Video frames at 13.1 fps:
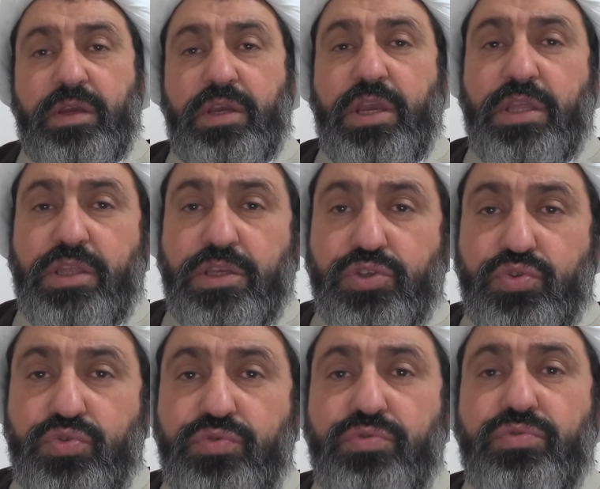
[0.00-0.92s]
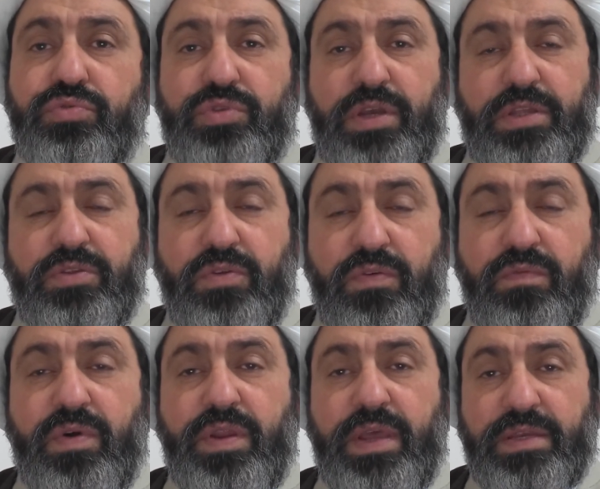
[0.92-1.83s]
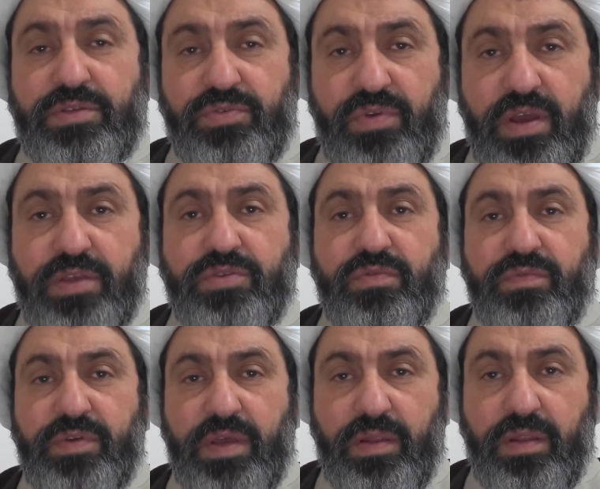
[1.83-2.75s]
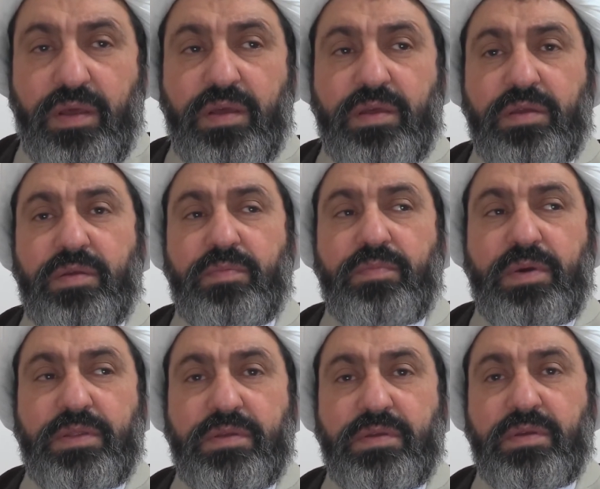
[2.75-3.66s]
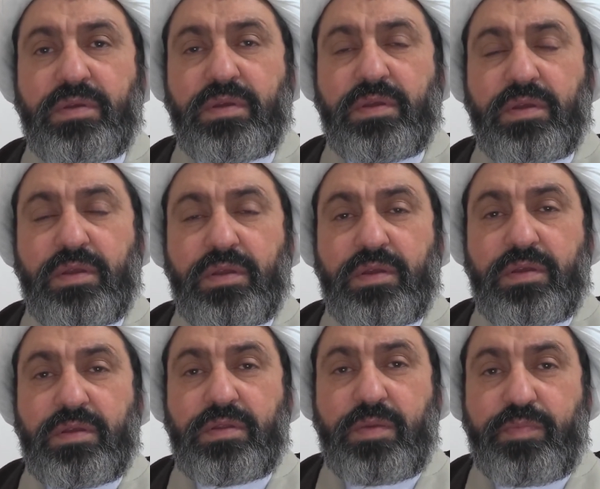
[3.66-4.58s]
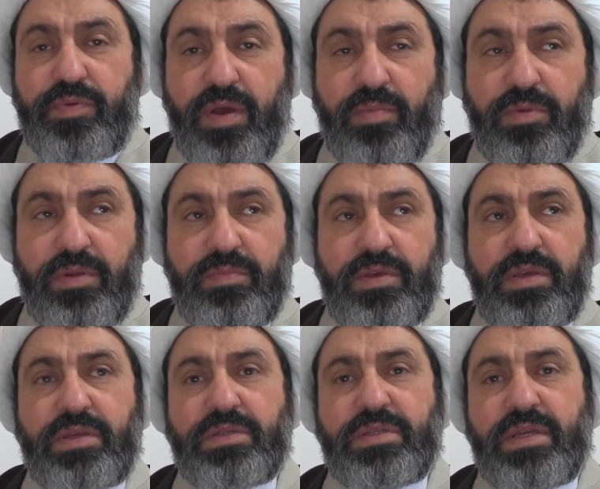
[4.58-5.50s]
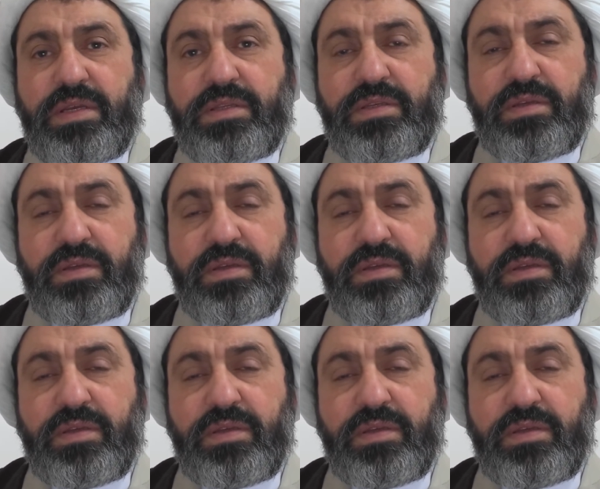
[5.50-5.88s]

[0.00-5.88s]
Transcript: It is true that no one has rights over Allah, but the problem is that